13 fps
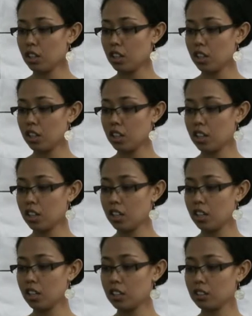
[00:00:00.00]

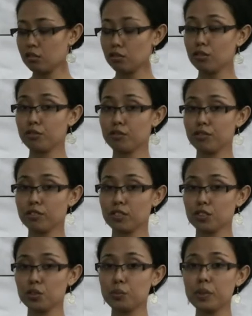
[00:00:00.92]

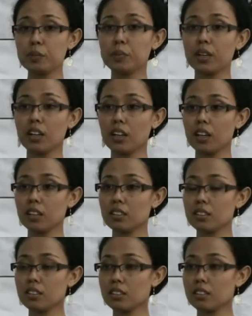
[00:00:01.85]
to
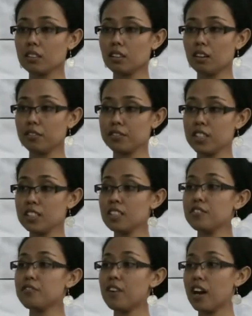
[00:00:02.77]
people of
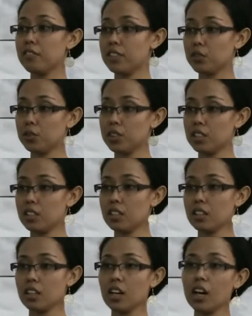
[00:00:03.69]
65 and older.
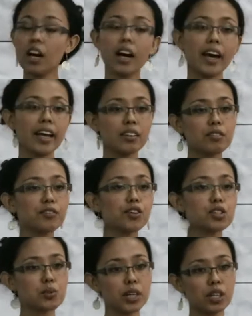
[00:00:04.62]
And of
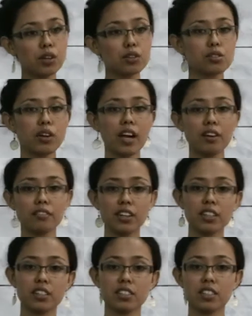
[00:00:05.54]
course we can also
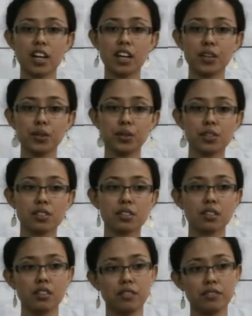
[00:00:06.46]
have other
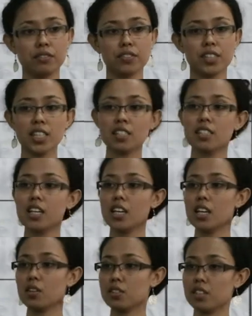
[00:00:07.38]
scenarios,
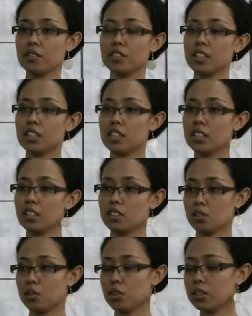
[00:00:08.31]
60 or 70
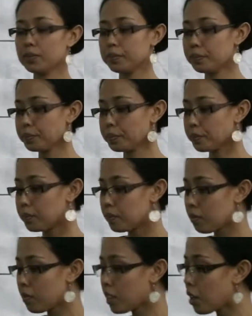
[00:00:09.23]
and so on.
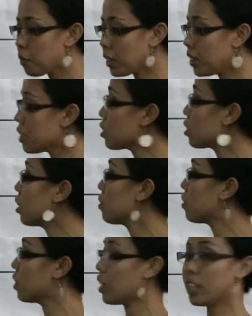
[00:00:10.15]
But this is to
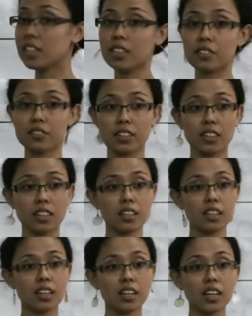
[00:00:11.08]
give an idea of
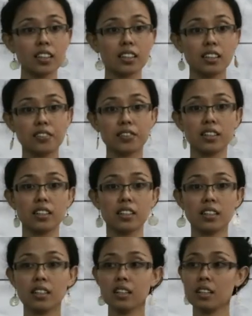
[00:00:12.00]
the different